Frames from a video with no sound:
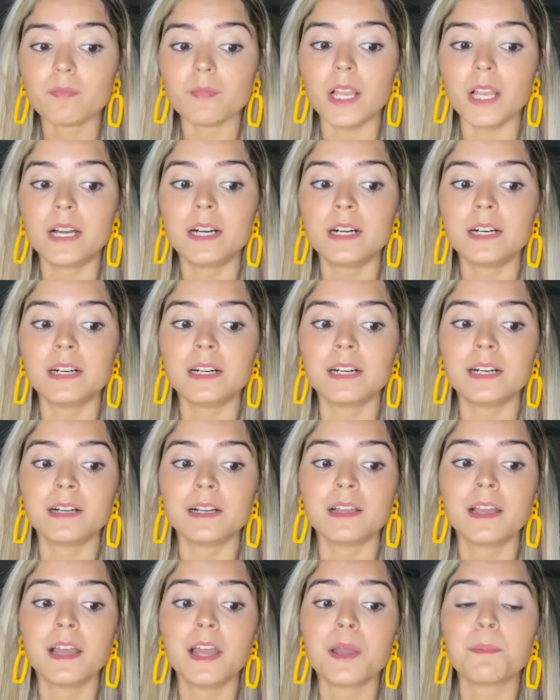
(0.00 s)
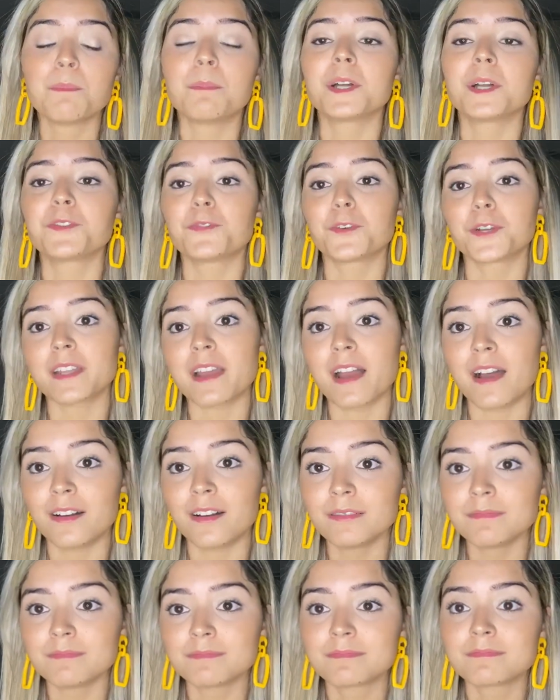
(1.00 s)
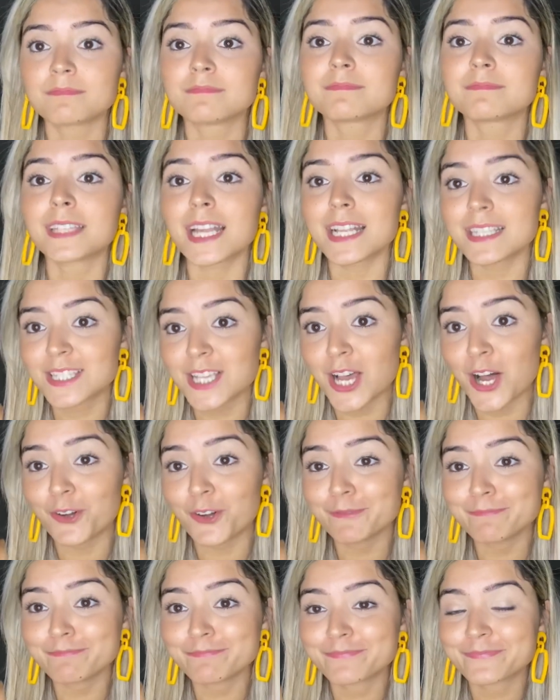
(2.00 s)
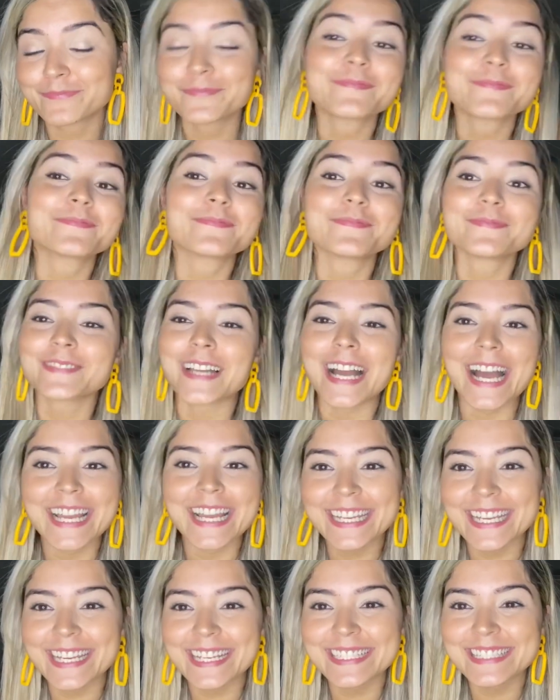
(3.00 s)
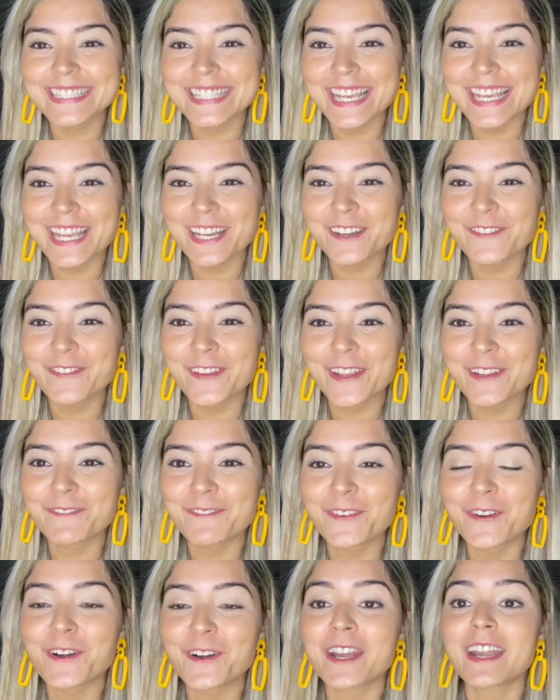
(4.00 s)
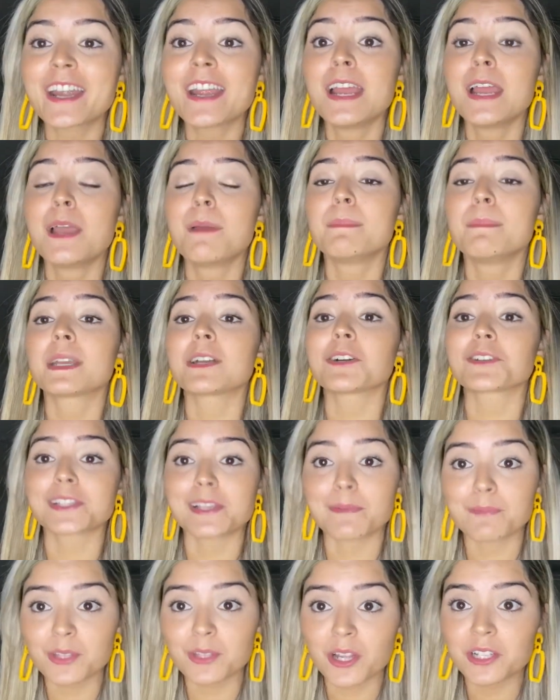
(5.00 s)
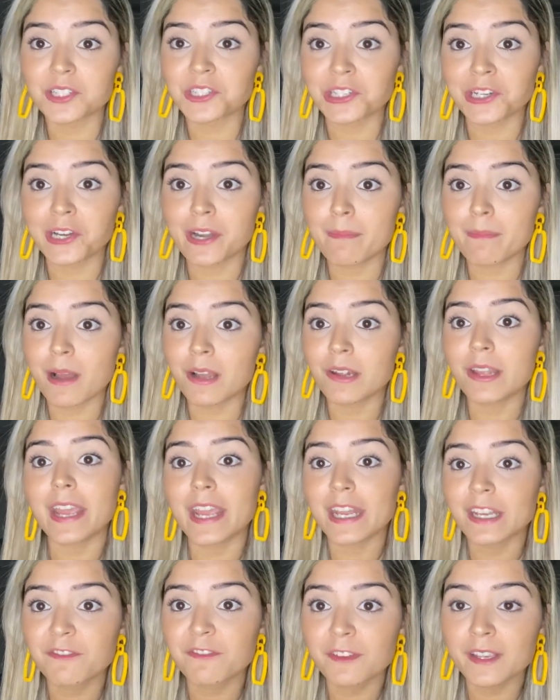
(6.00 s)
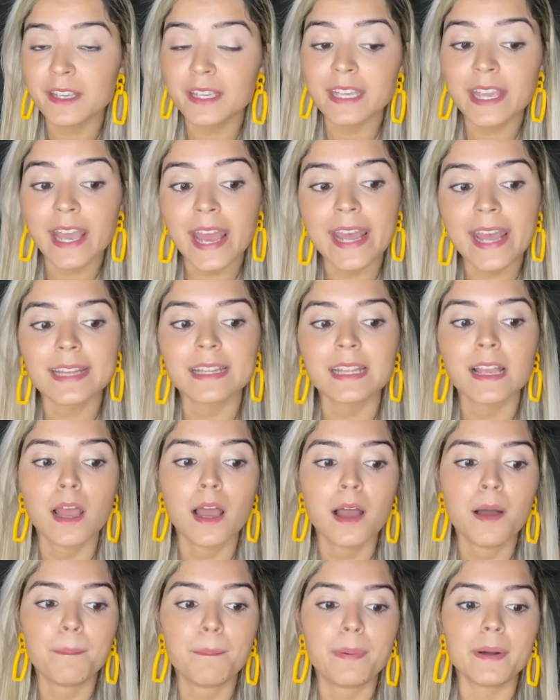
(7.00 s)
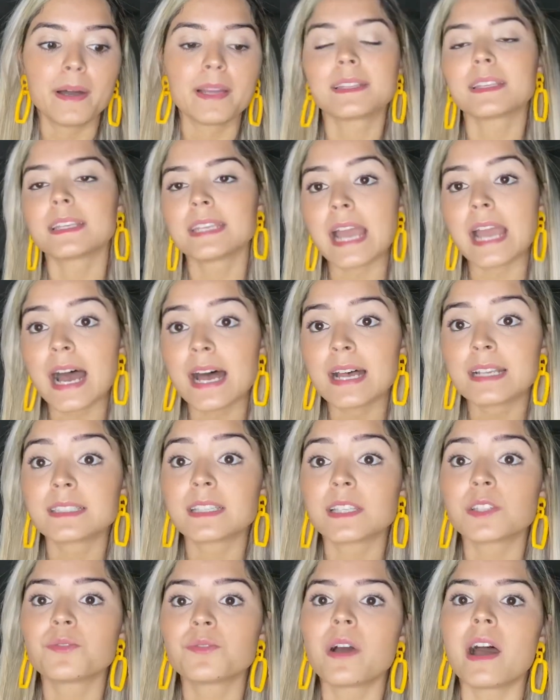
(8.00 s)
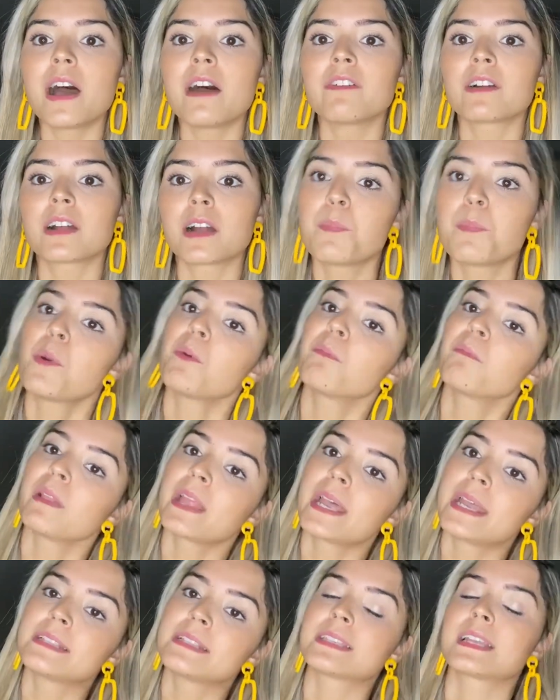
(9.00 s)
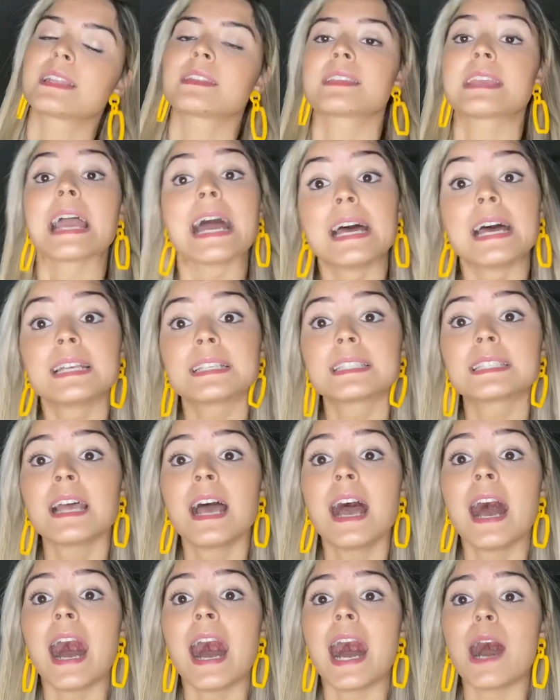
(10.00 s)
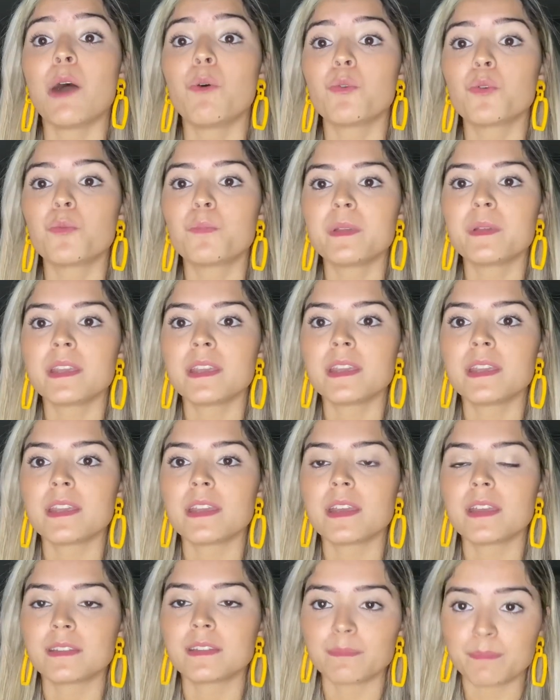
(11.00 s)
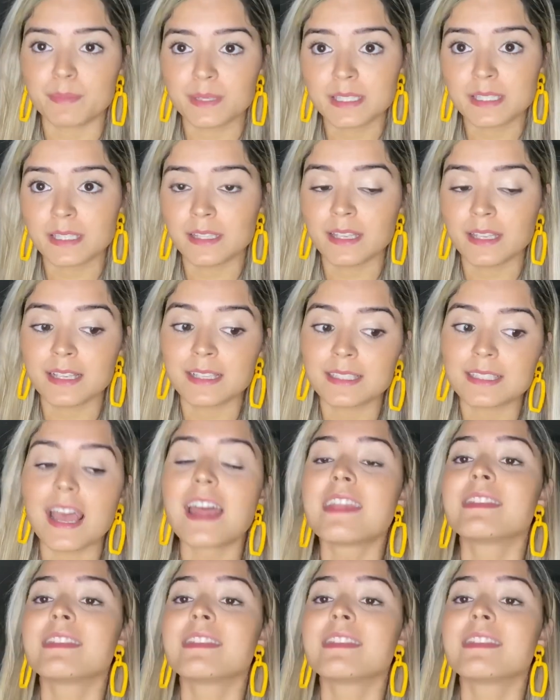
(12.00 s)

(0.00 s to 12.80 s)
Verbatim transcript: Uh, but for now, that's all. I can't say anything more because I'm not sure about anything yet. But yes, I do have a couple plans and yes, I will be in the business and